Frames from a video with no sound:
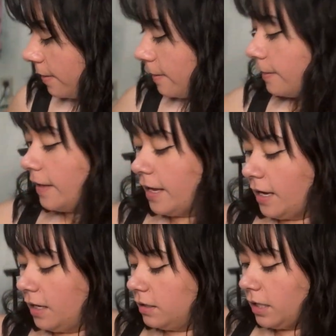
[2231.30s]

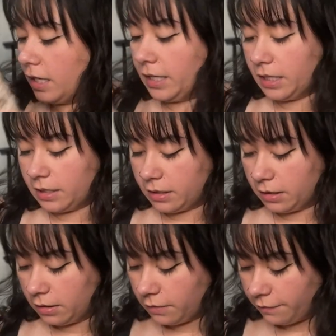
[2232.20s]
Then I
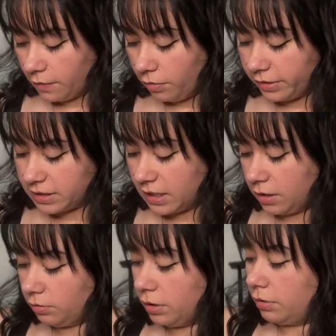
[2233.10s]
have, this
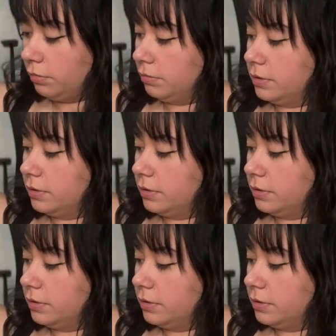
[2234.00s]
cute little